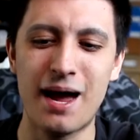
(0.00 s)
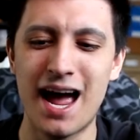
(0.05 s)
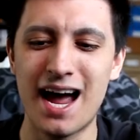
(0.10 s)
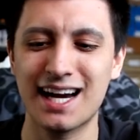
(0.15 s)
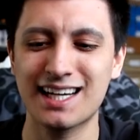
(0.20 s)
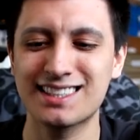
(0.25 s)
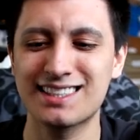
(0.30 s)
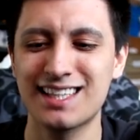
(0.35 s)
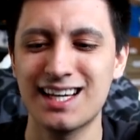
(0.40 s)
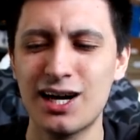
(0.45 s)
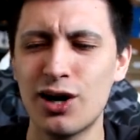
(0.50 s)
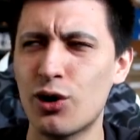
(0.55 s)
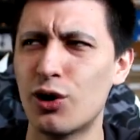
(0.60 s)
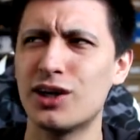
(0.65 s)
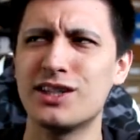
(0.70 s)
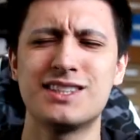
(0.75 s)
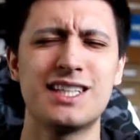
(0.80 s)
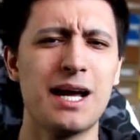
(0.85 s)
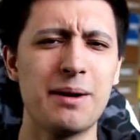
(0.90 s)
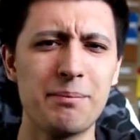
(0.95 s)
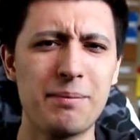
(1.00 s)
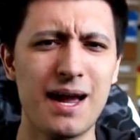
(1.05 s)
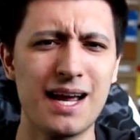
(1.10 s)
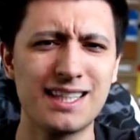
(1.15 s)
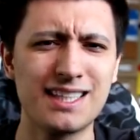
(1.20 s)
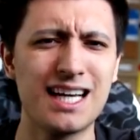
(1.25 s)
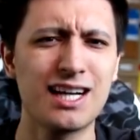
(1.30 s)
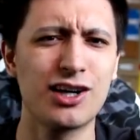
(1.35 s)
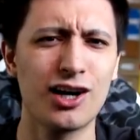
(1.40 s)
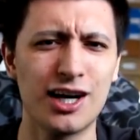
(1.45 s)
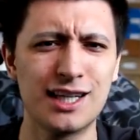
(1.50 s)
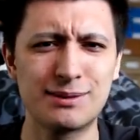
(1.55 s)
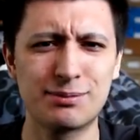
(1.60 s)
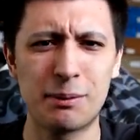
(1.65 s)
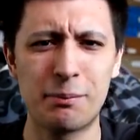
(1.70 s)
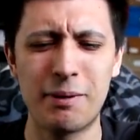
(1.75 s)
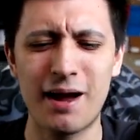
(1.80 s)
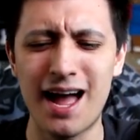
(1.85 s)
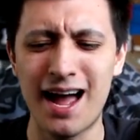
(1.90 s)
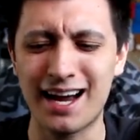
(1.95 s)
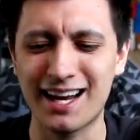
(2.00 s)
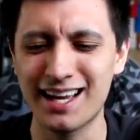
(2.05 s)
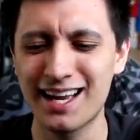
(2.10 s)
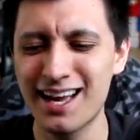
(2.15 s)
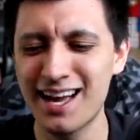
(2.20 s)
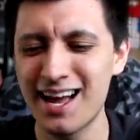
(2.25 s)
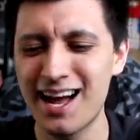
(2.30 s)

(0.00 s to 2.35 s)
packs or ten pa ten cards per pack.